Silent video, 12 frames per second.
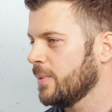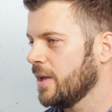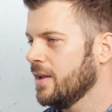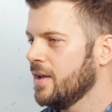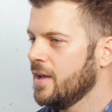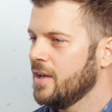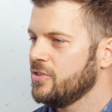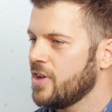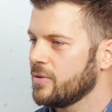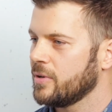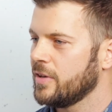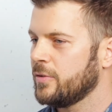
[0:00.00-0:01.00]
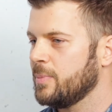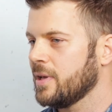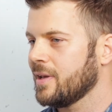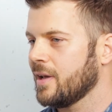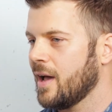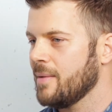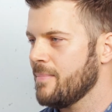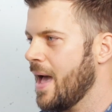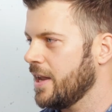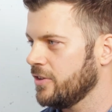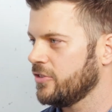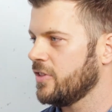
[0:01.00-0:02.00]
But generally speaking, I
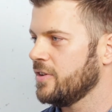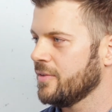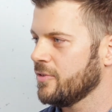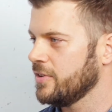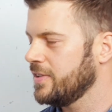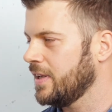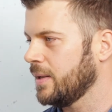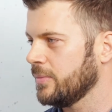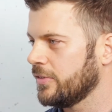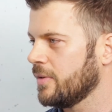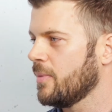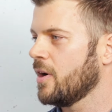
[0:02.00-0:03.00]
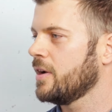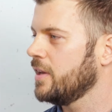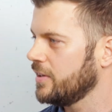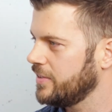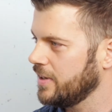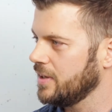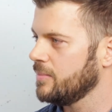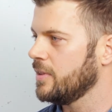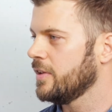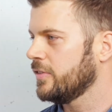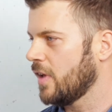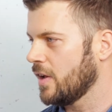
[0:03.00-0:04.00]
manage the different teams, the marketing team and
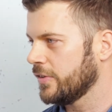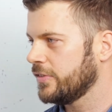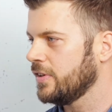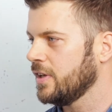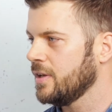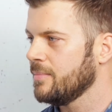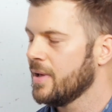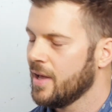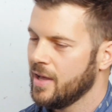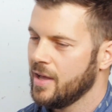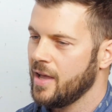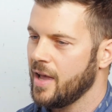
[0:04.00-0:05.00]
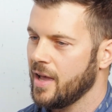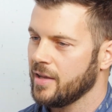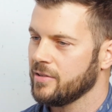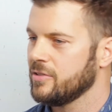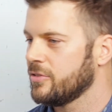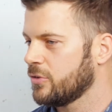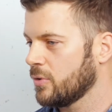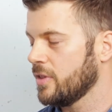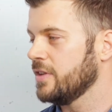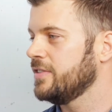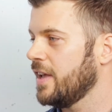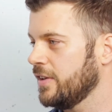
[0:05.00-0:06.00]
the sales team, and sort of
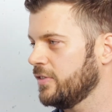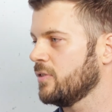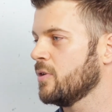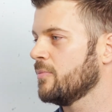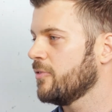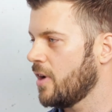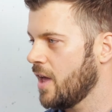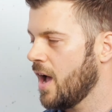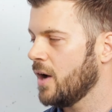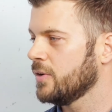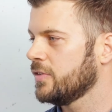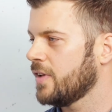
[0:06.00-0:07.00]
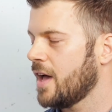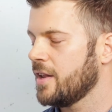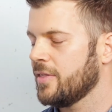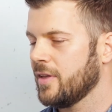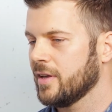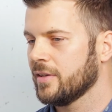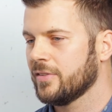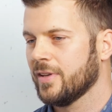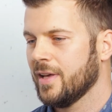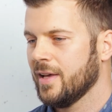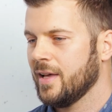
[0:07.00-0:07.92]
the tasting room, front of house side of things.